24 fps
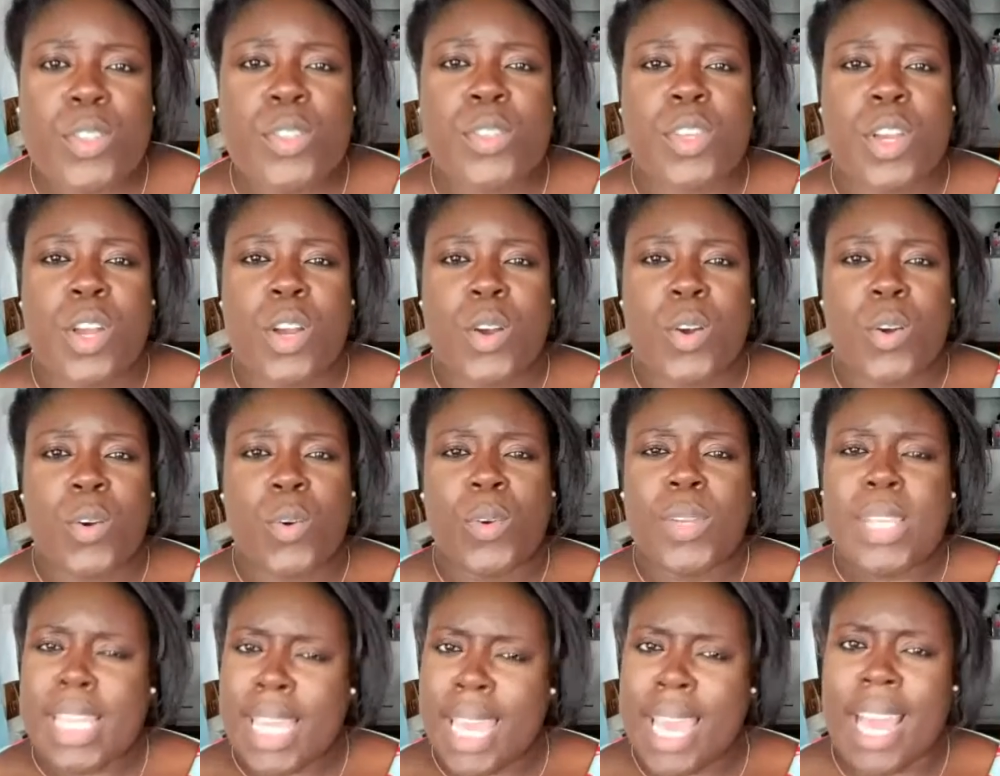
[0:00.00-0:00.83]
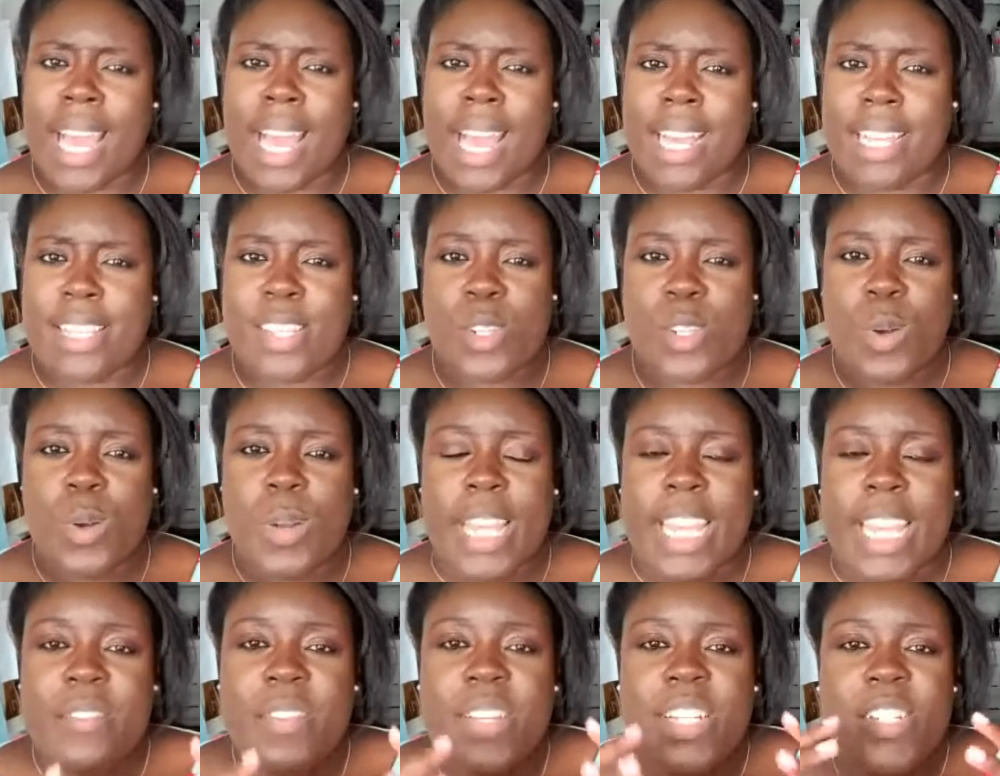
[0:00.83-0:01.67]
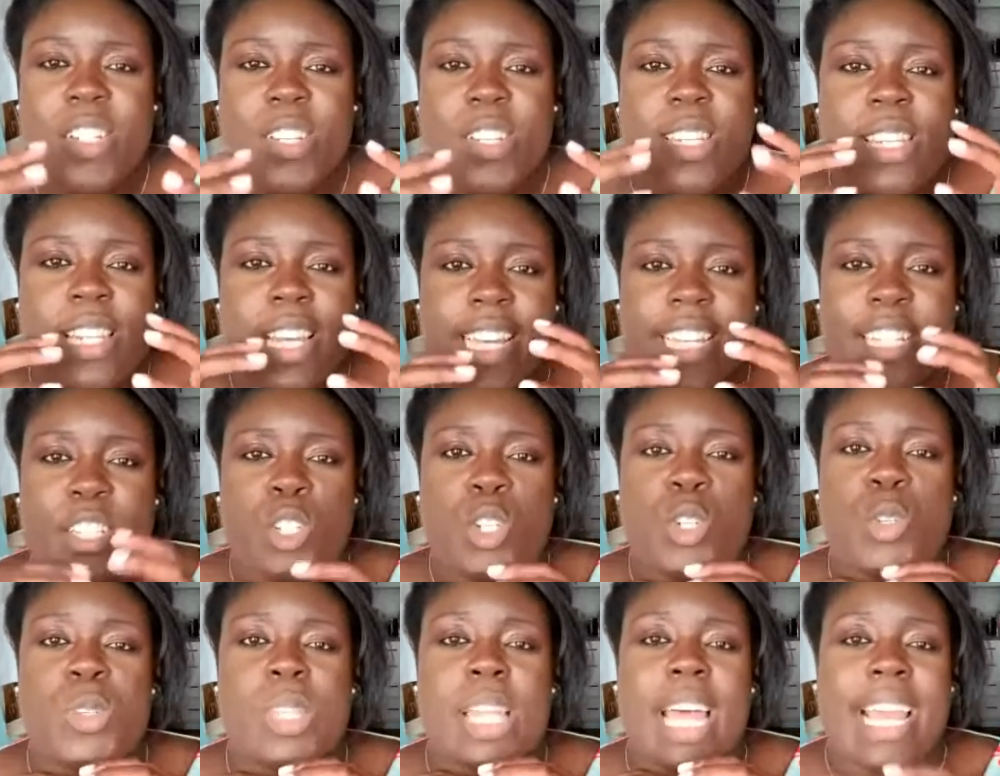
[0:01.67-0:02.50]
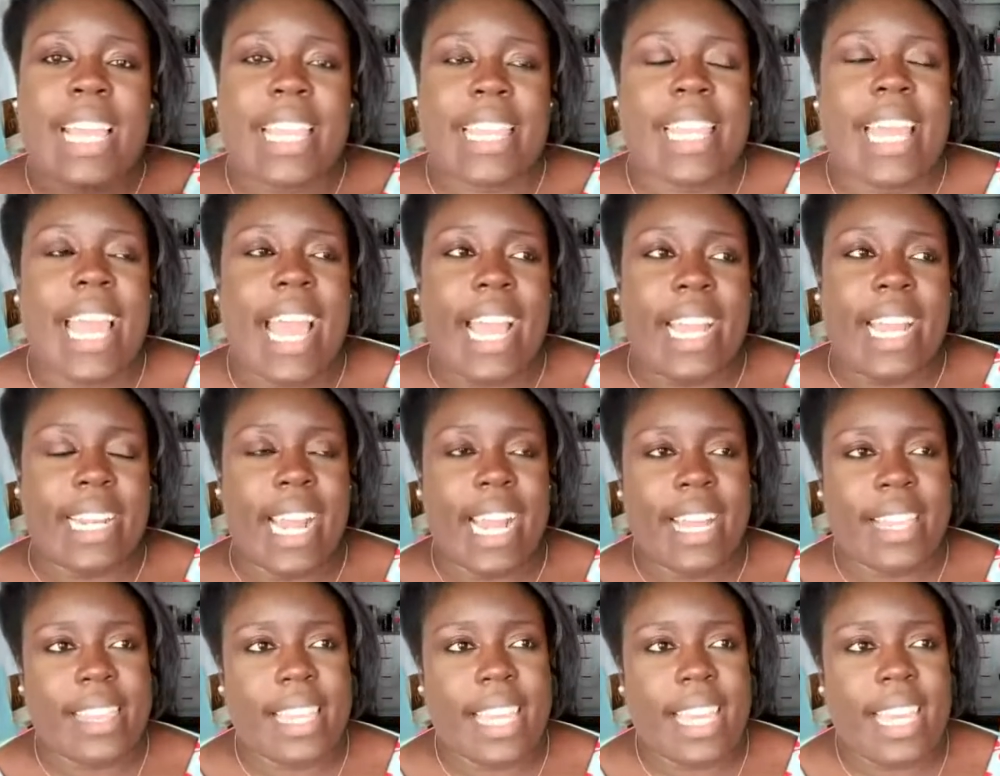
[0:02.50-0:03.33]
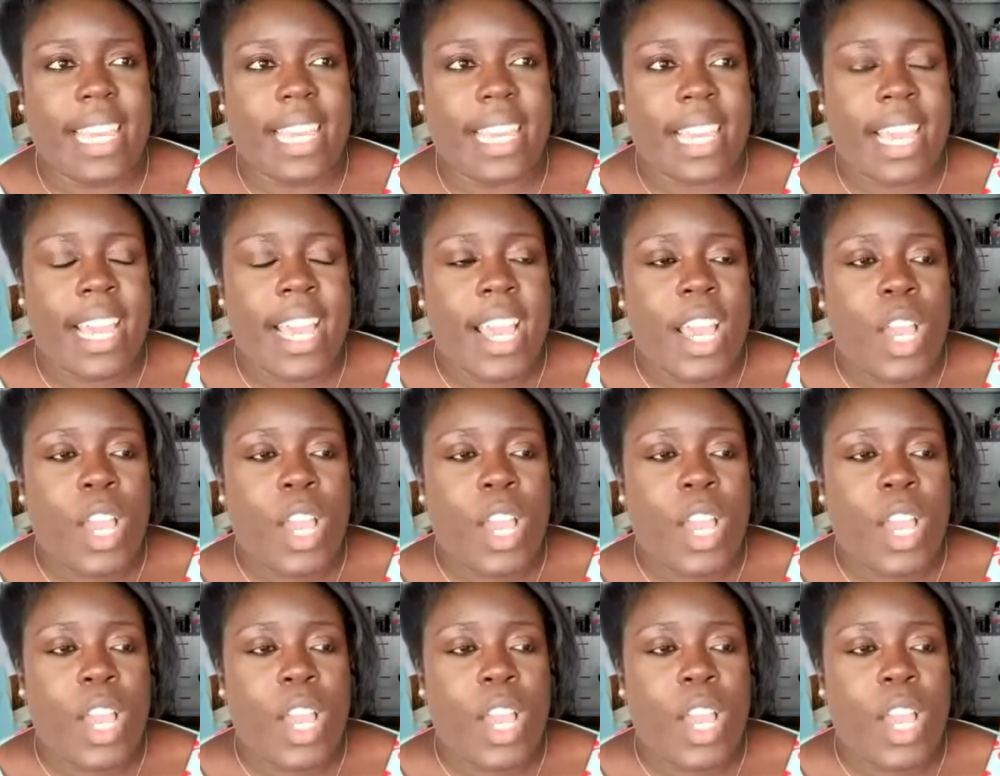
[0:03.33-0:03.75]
So yeah, so even just issues like that, I think